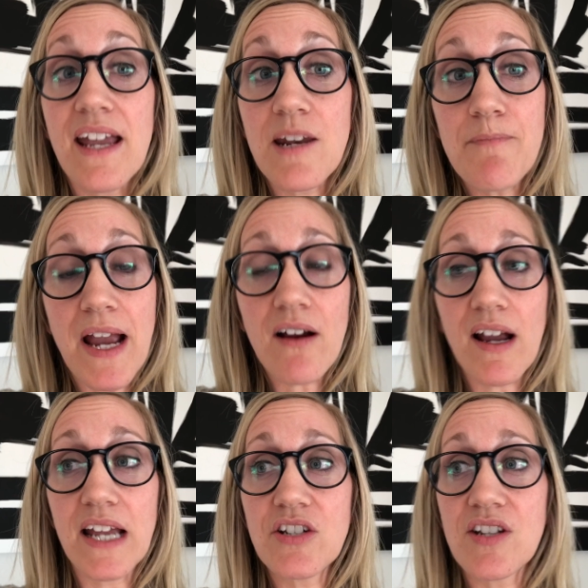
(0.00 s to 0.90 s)
In
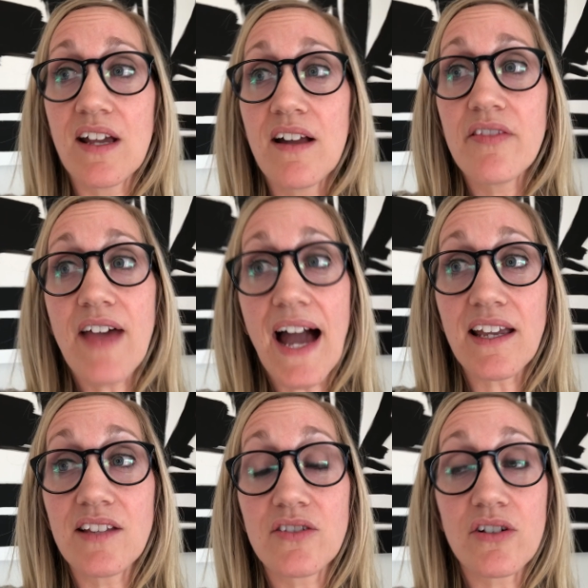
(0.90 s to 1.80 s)
marriage, that
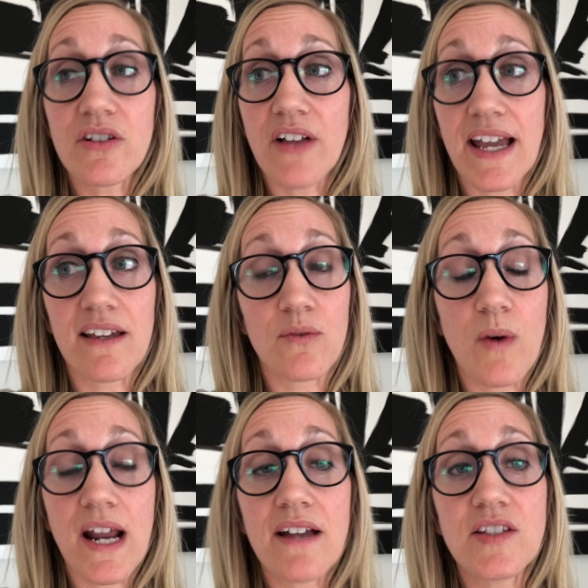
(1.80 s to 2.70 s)
can look like
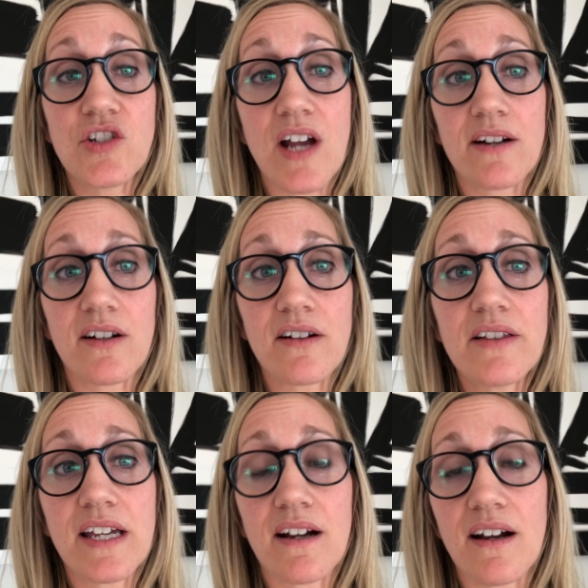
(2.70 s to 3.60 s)
what I had shared
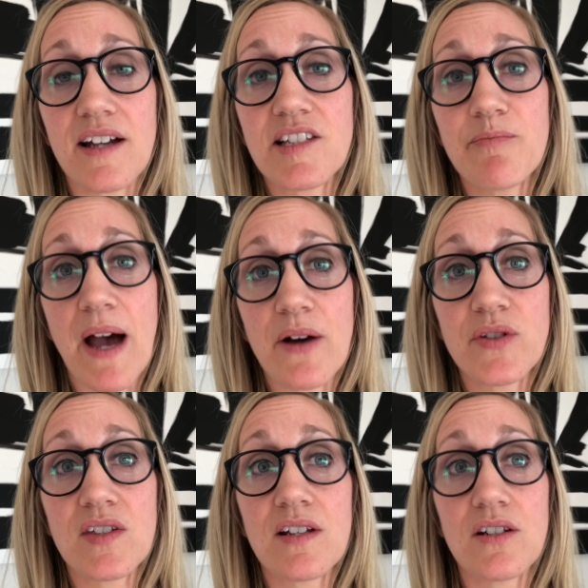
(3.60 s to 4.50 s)
earlier, a
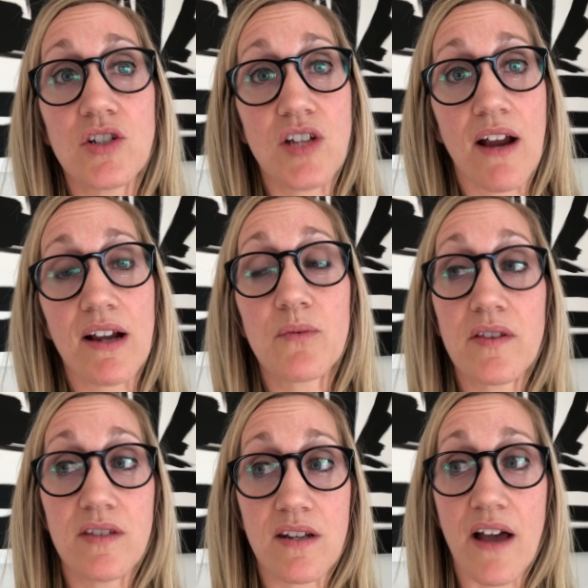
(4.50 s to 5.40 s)
spouse sharing
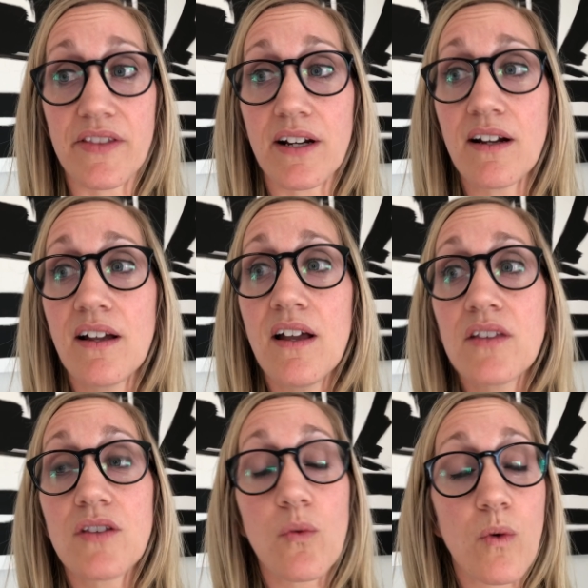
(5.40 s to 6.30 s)
with another
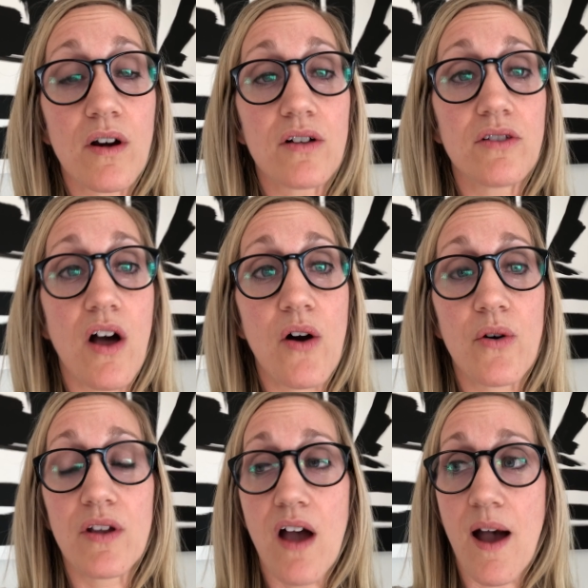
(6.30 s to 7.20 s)
the
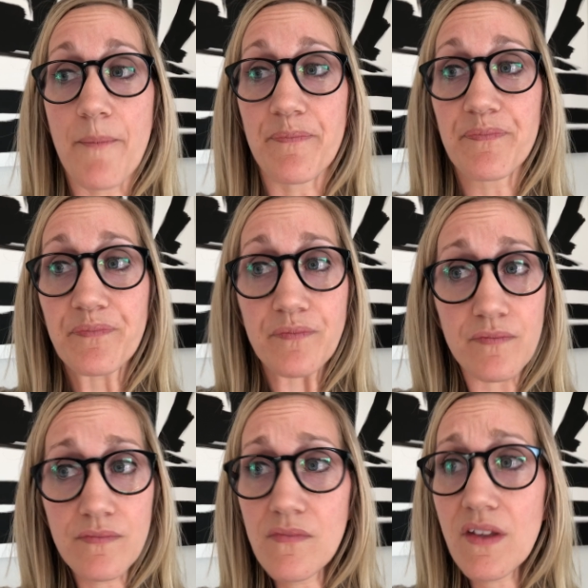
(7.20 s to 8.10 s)
workload,
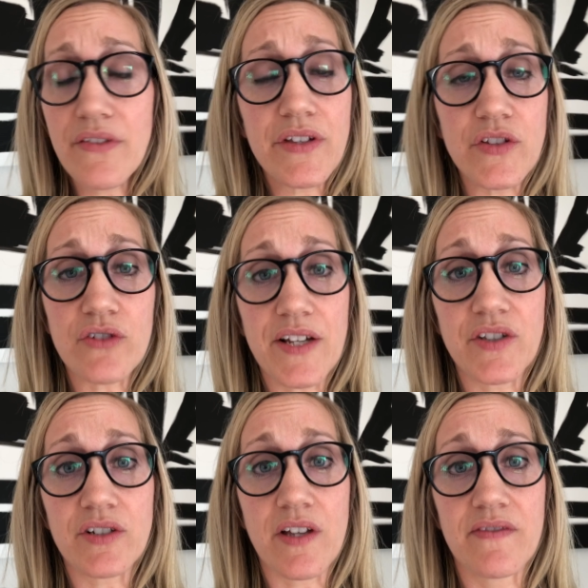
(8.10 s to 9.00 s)
the
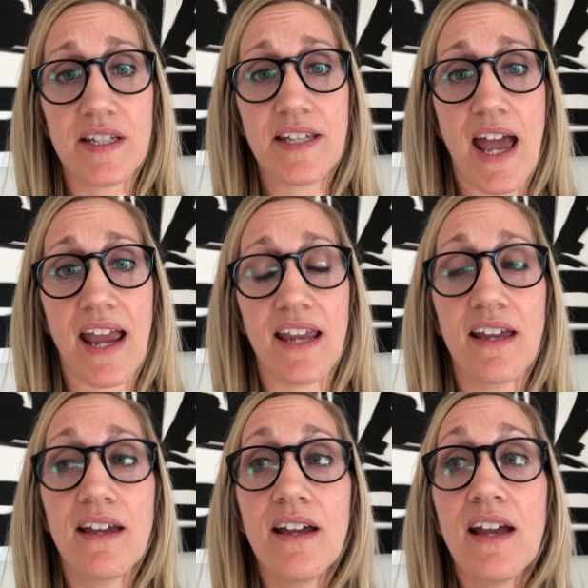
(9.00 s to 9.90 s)
stressors of the day,
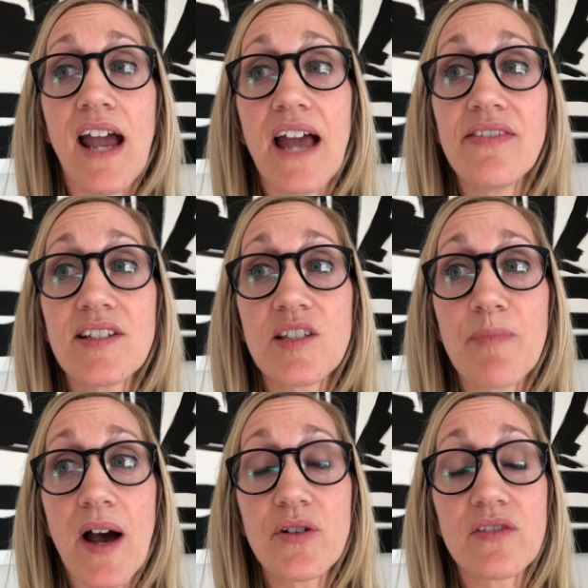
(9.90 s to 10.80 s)
and the
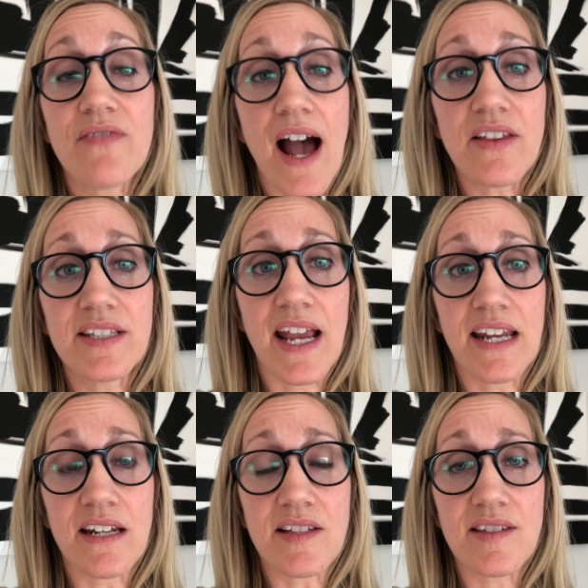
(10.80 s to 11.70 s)
spouse
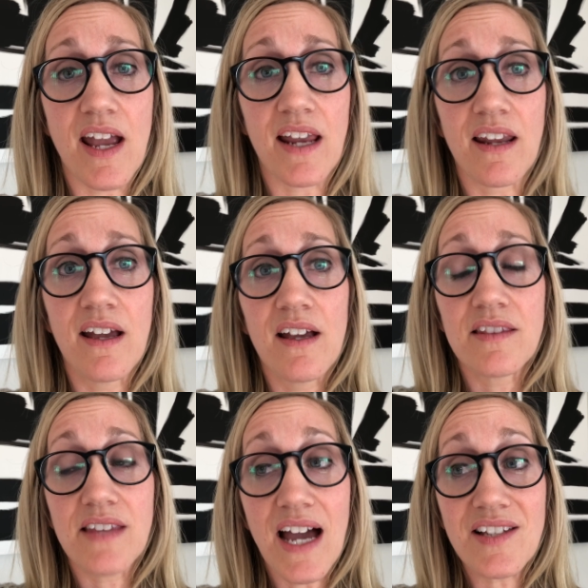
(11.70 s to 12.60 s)
validating and saying,
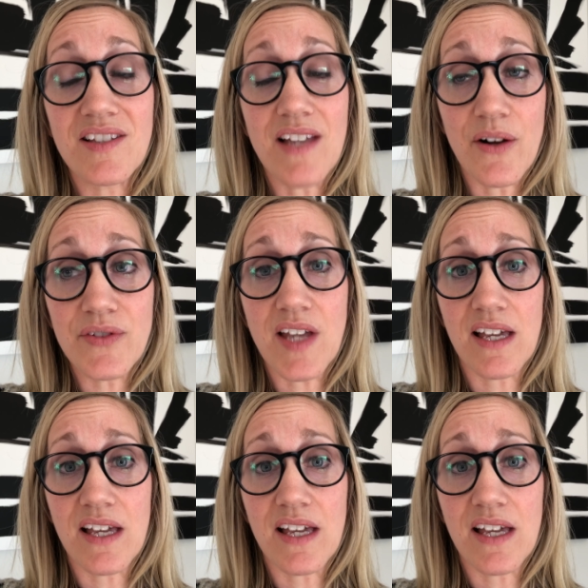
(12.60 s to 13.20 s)
that sounds